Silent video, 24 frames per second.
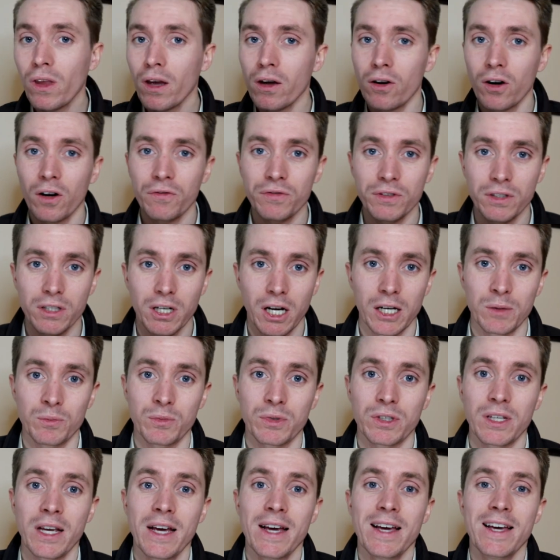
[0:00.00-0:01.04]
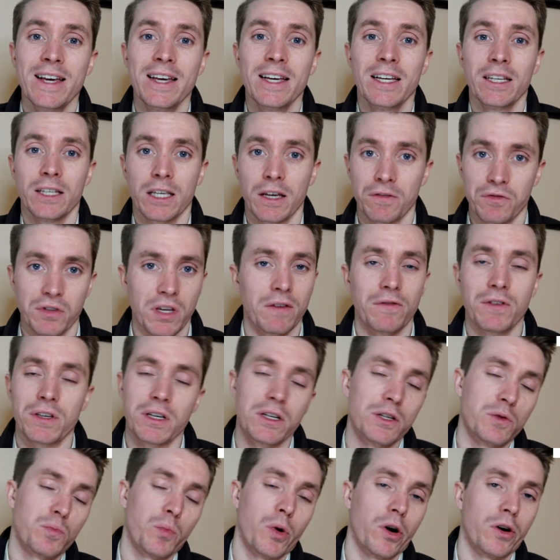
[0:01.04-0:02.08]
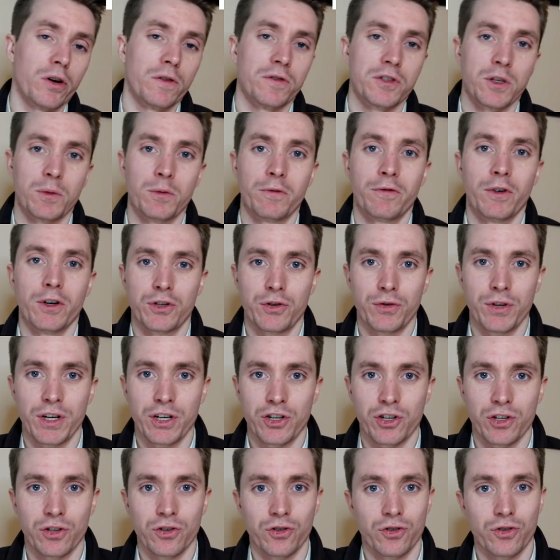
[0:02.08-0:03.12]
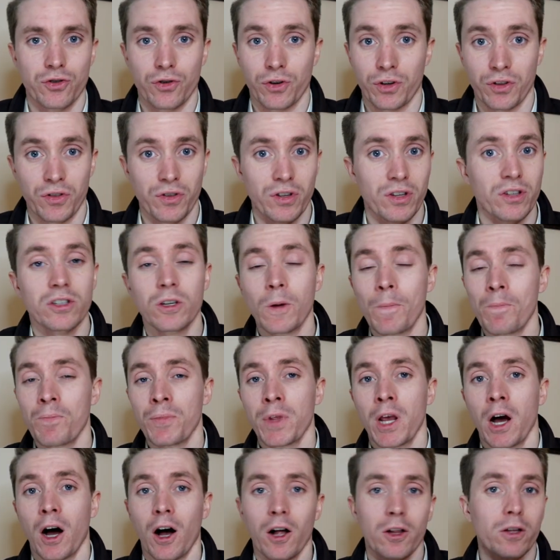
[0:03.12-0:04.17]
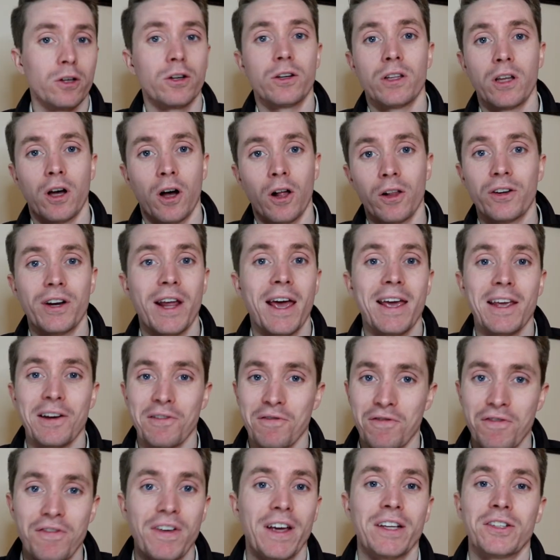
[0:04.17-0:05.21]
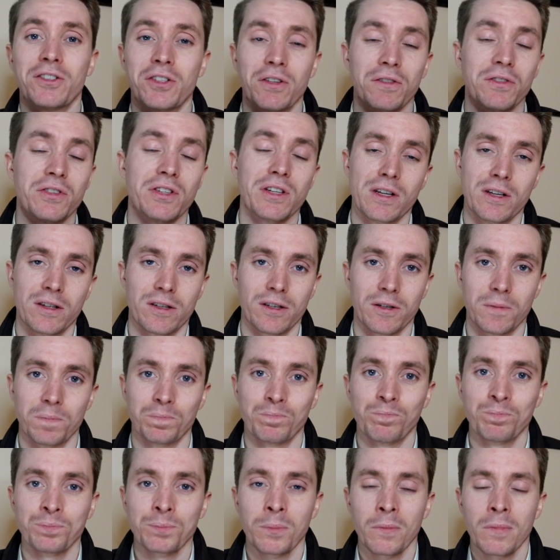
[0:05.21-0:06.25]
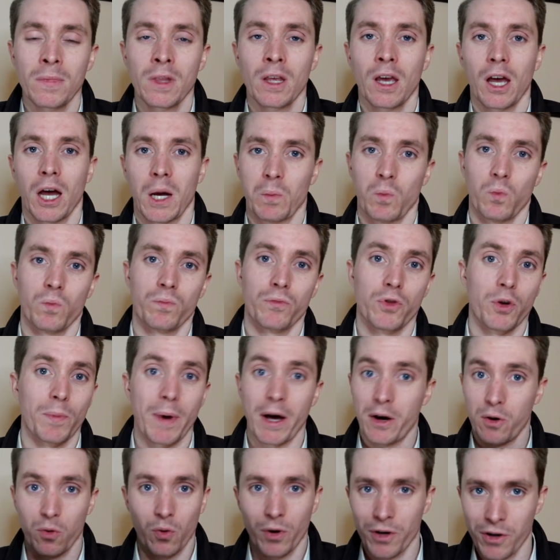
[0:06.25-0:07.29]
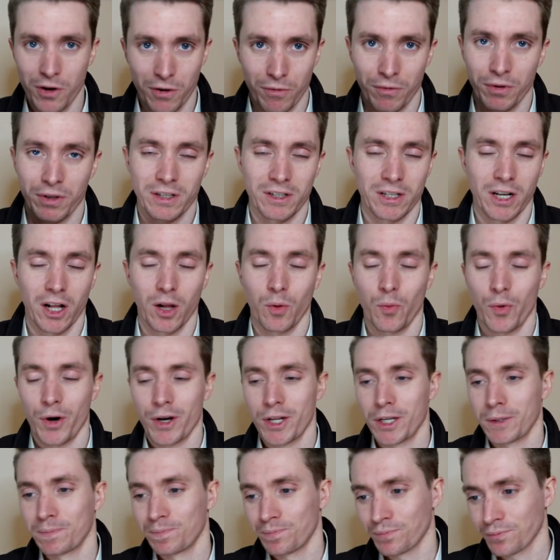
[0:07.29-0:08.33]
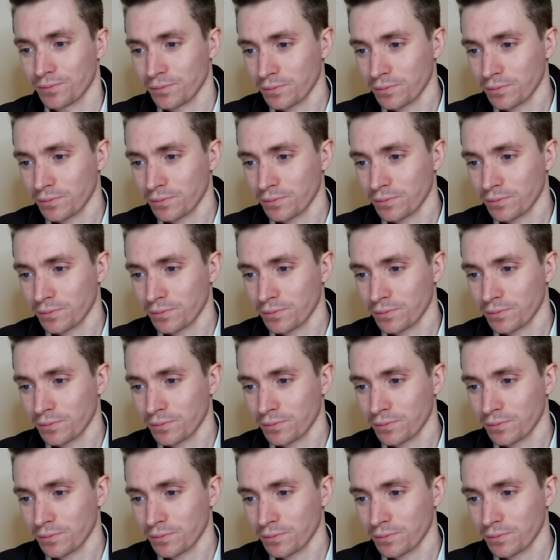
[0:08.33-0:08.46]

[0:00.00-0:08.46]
And oftentimes, gift giving is part of some of our traditions during this holiday and festive season, um, no matter what you're really celebrating.